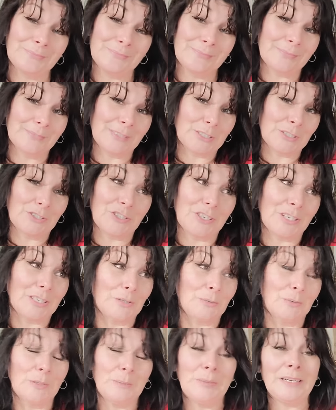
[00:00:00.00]
This
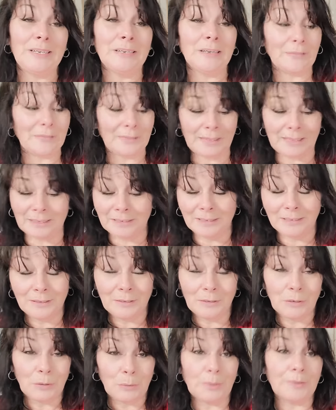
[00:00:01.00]
channel would be nothing
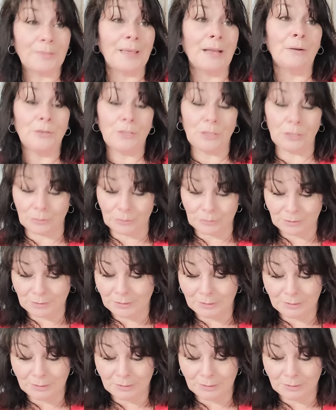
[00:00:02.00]
without you.